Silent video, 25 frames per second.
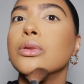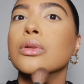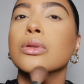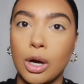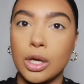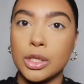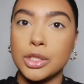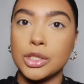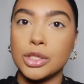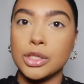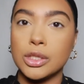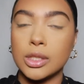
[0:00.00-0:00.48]

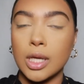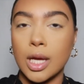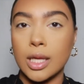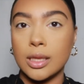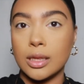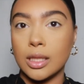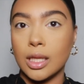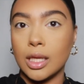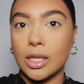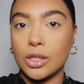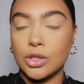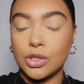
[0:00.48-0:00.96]
Brush
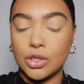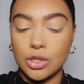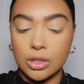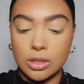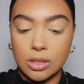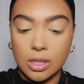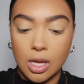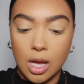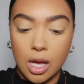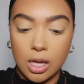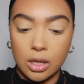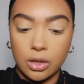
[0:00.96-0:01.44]
and then
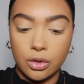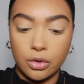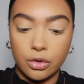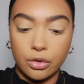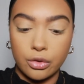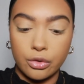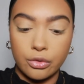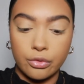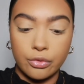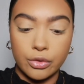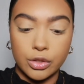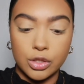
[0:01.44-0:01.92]
just kind
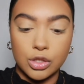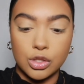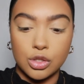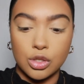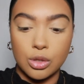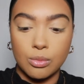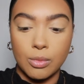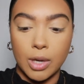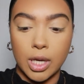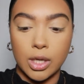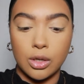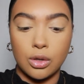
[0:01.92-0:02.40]
of
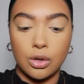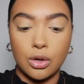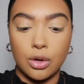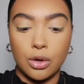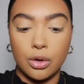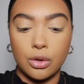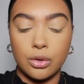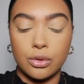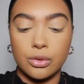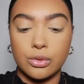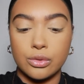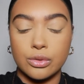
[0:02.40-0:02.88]
do my
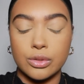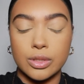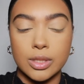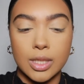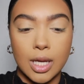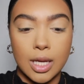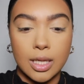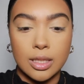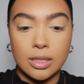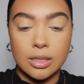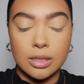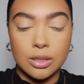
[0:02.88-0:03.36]
nose
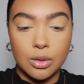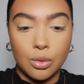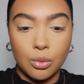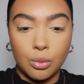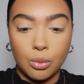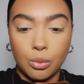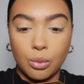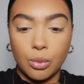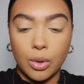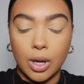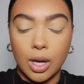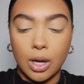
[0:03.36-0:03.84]
as
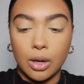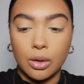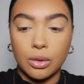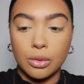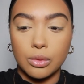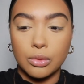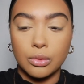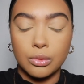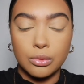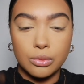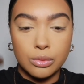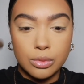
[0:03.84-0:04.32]

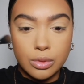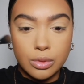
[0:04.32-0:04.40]
well.